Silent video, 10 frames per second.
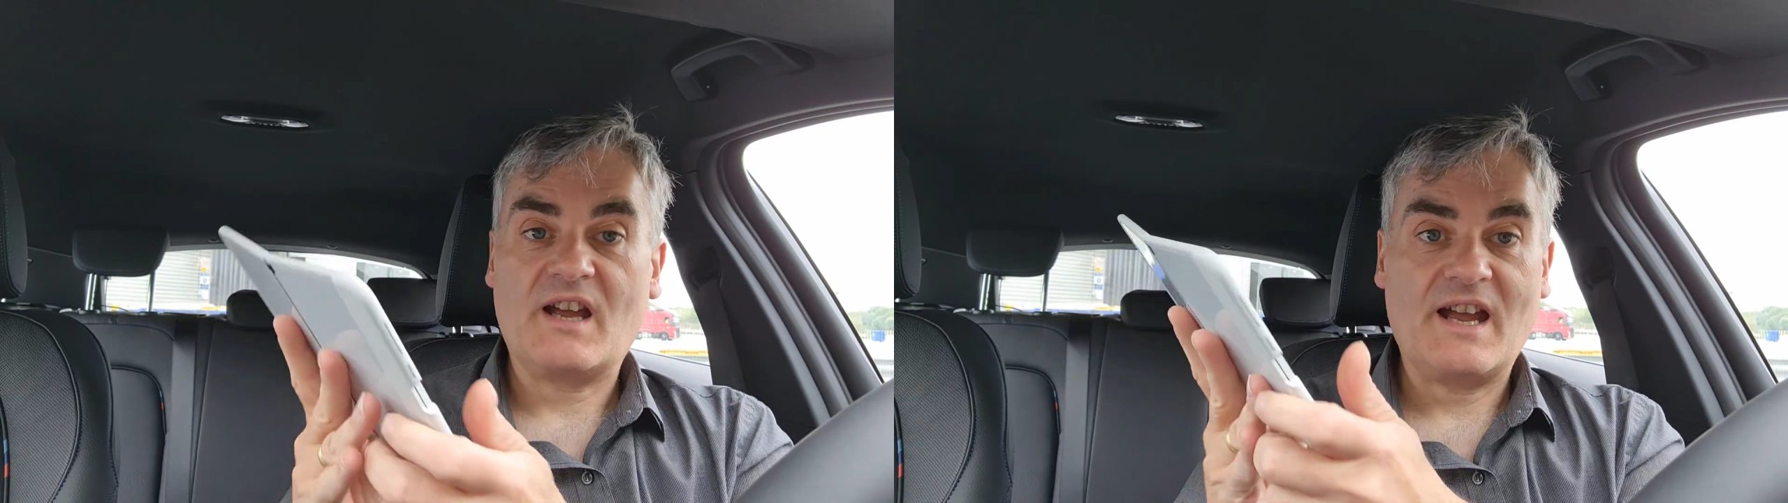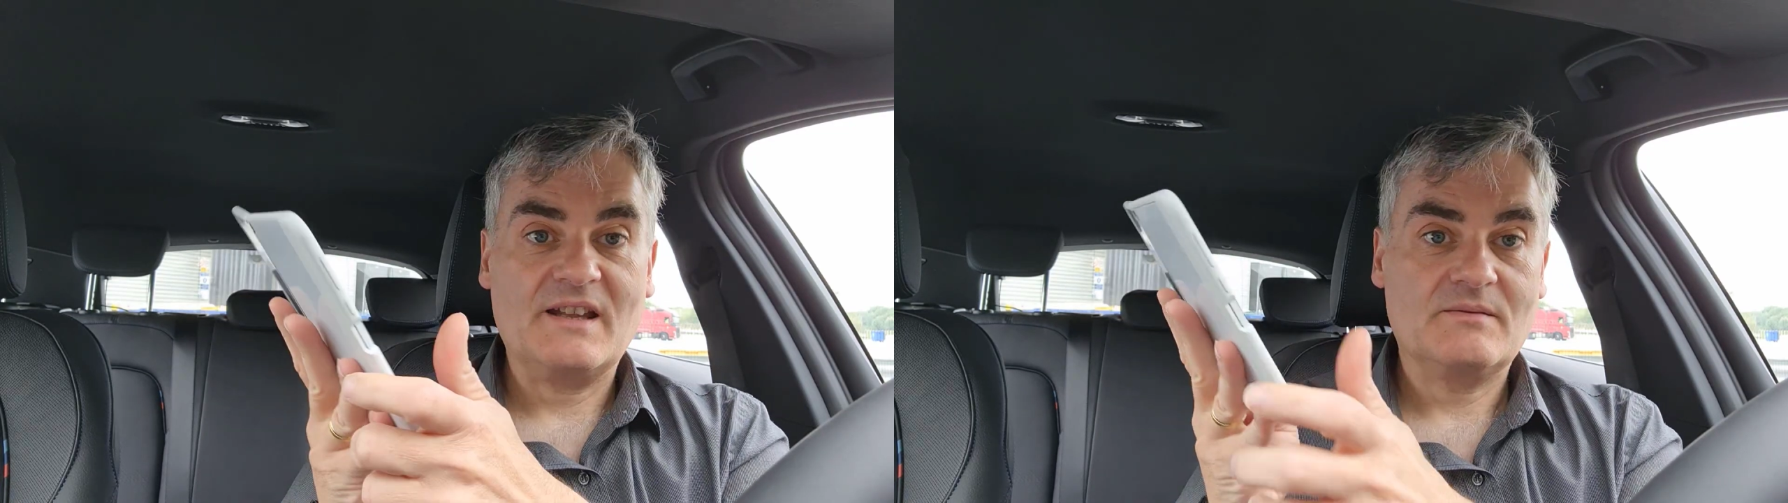
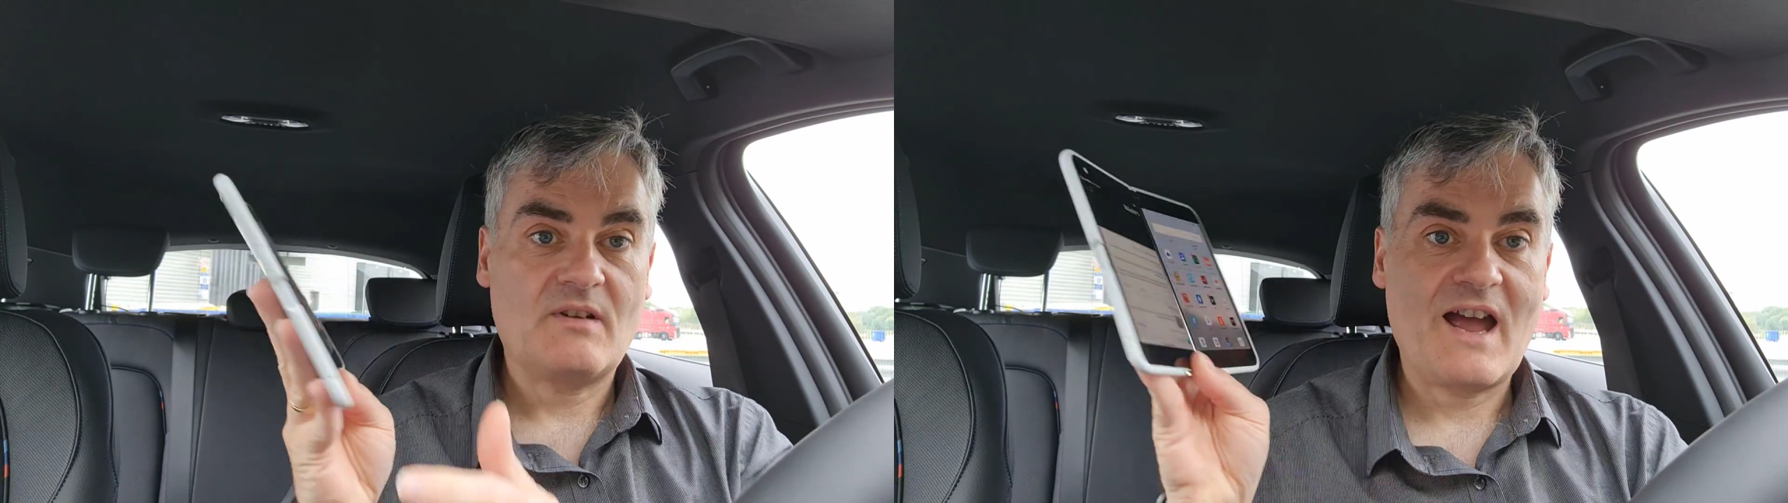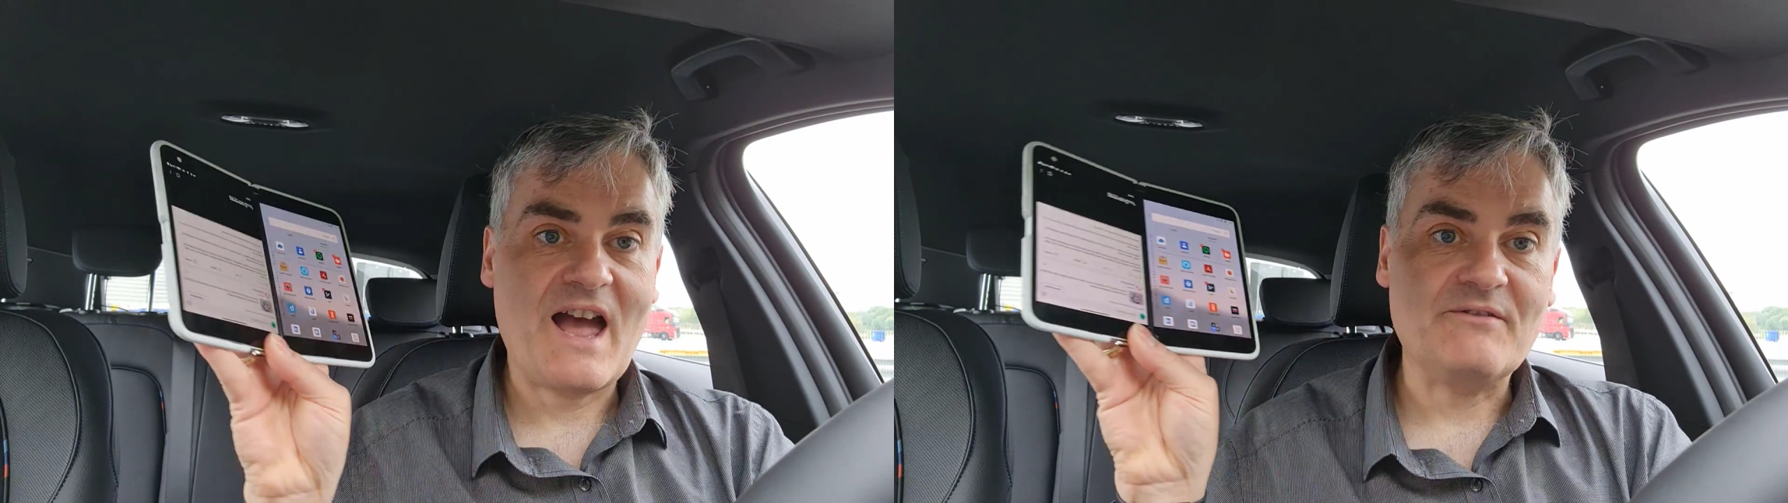I,
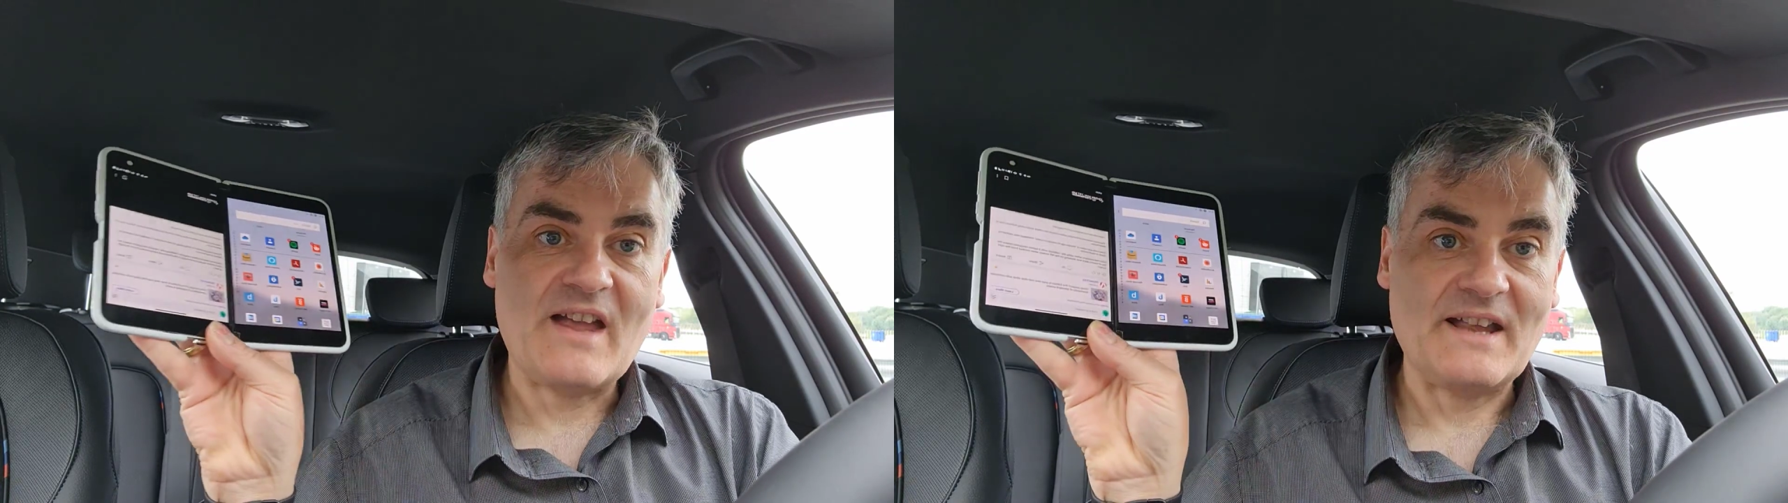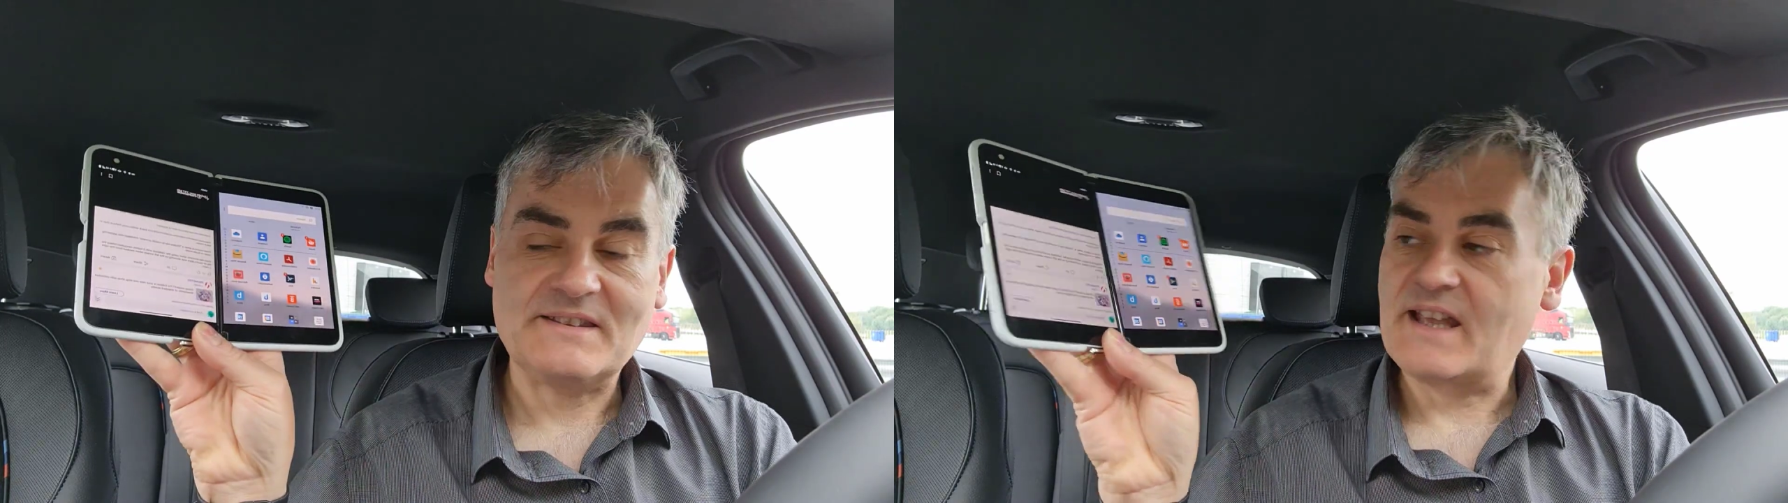I haven't
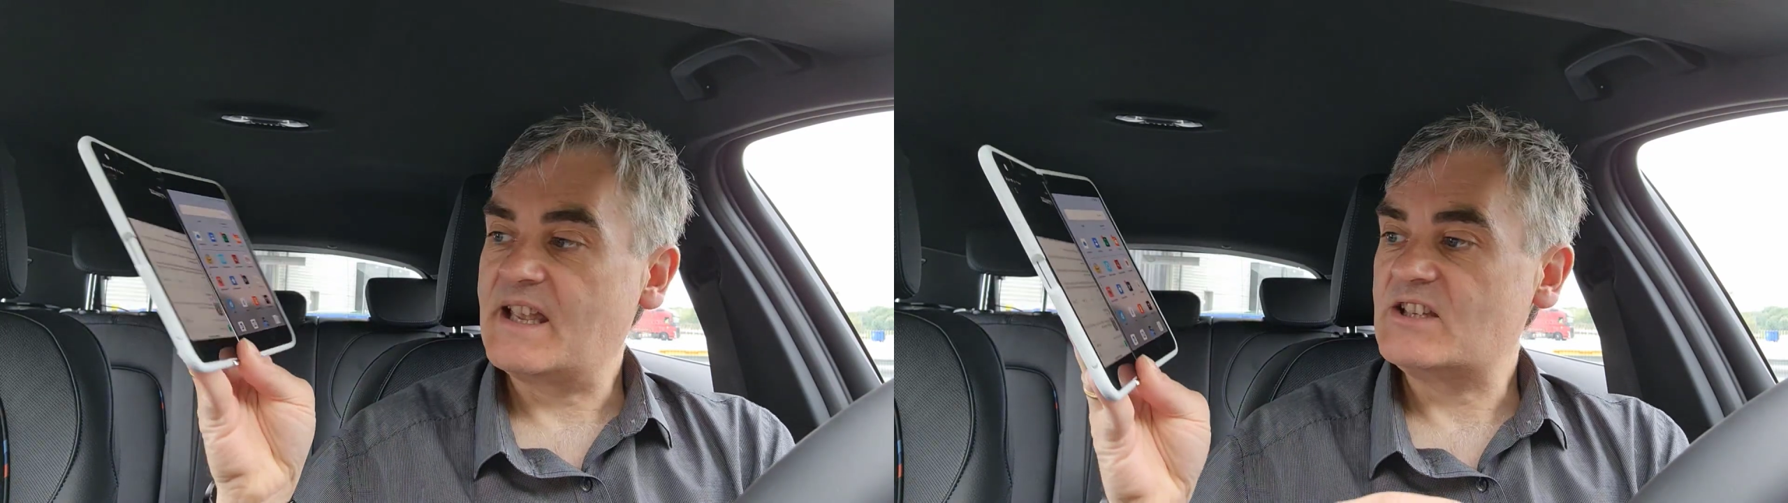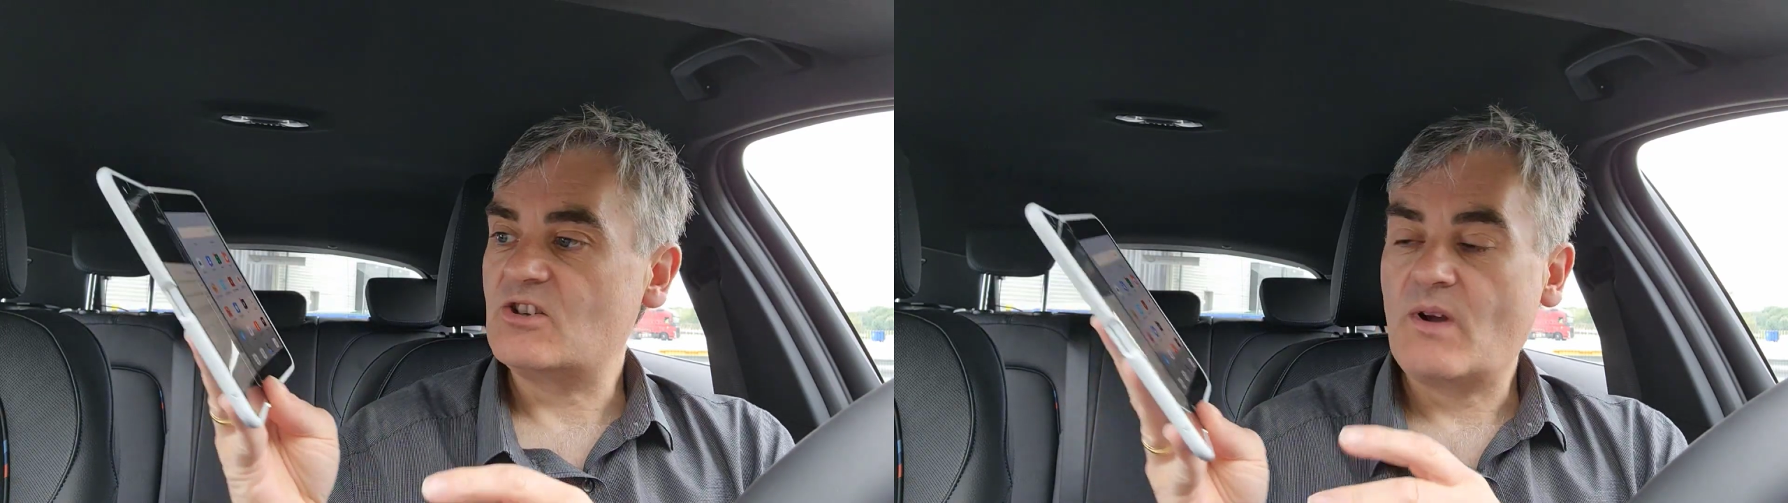had that
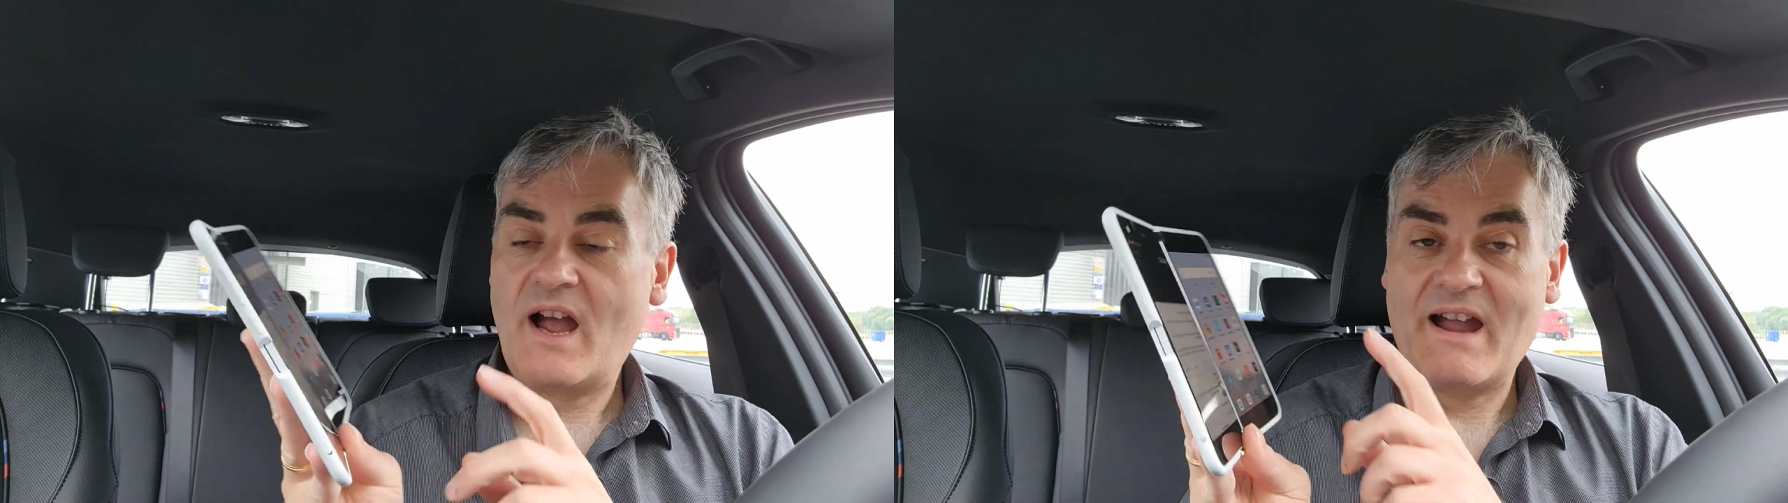issue.